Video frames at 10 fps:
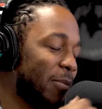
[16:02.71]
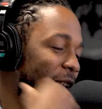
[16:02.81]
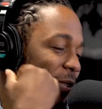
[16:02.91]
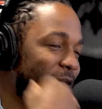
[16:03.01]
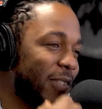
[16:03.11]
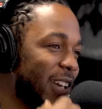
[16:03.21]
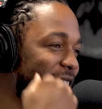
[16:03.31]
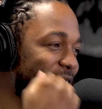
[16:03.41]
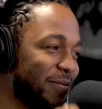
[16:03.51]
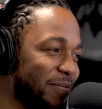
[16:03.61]
I'm already
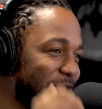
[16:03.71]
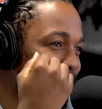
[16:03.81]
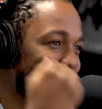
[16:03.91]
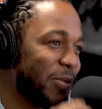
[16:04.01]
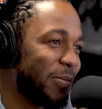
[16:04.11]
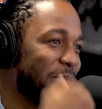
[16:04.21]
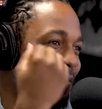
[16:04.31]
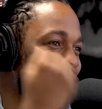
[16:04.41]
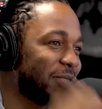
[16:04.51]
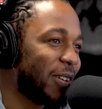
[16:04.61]
fading. Boop, boop,
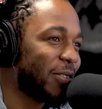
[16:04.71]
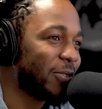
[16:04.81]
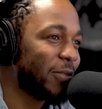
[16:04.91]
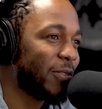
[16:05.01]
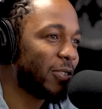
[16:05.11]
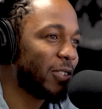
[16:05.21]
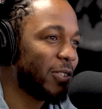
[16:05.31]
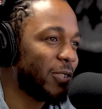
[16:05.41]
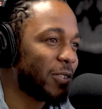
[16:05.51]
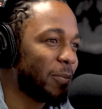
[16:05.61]
boop. About 3-4 dudes.